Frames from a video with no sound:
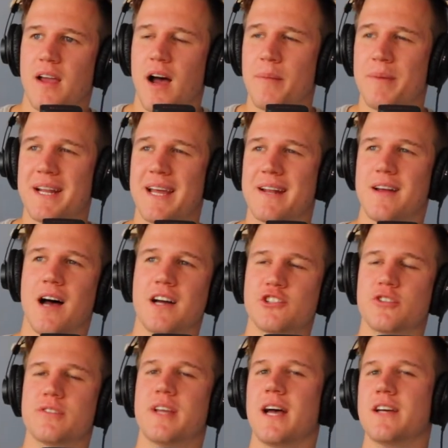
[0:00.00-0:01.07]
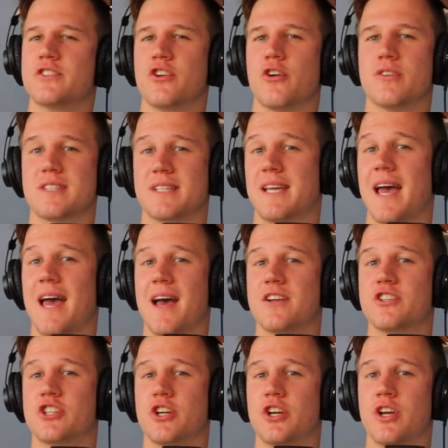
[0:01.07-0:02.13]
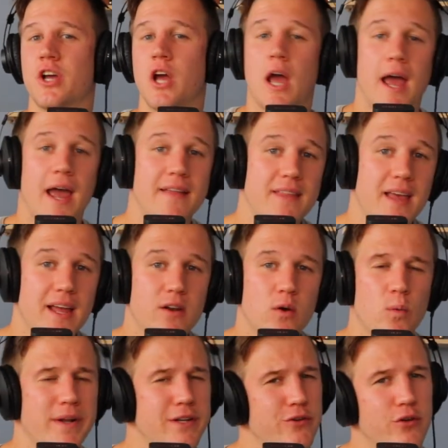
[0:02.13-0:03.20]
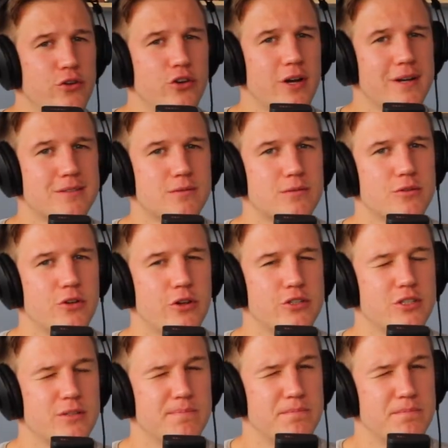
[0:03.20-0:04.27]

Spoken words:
I'm gonna get $100,000 in cash, and then when you guys close at